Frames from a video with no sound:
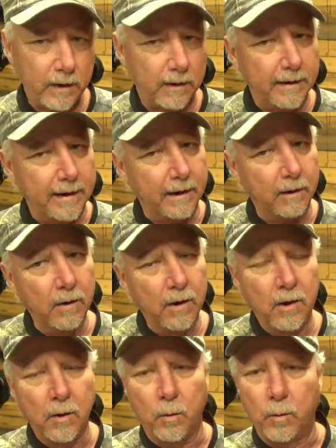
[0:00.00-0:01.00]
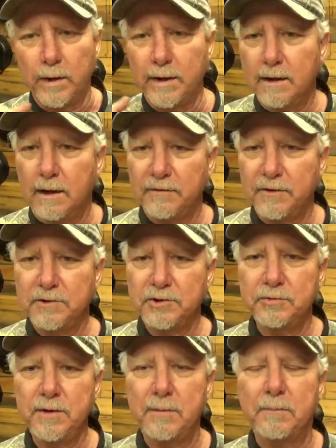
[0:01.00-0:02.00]
Now, we caught those
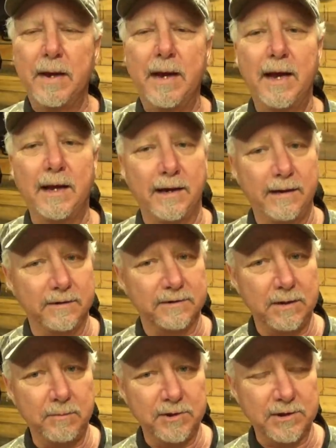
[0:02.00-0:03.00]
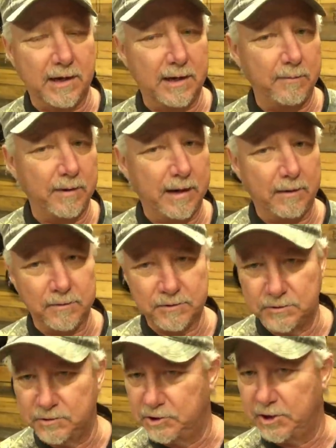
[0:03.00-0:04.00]
shrimp back in the summertime, and I
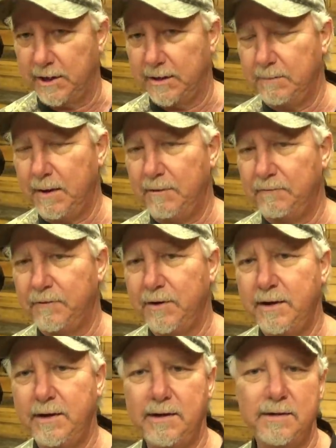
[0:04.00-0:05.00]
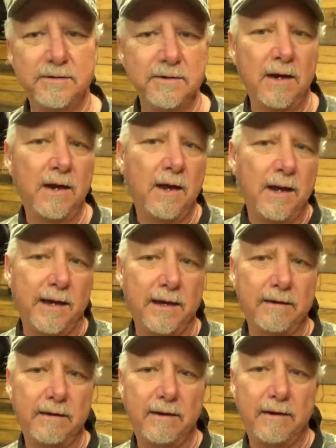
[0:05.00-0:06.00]
was checking my freeze
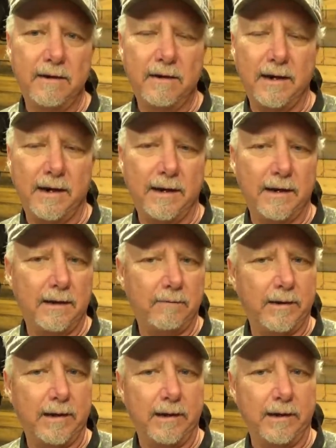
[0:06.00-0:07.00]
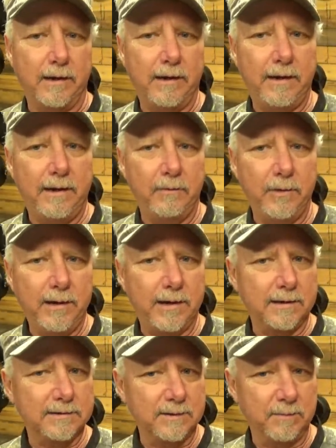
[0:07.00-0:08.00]
in there, and I'm like, hey, we
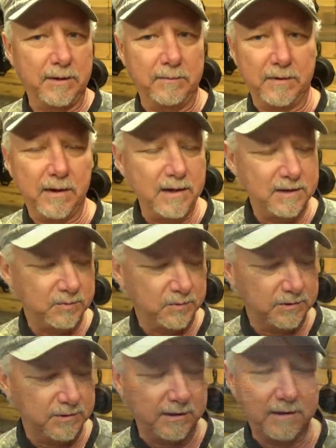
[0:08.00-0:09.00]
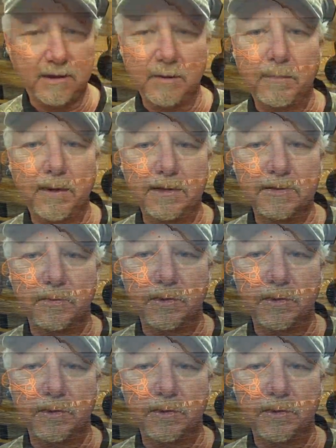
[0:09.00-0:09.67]
got some of them nice ones there, the biggest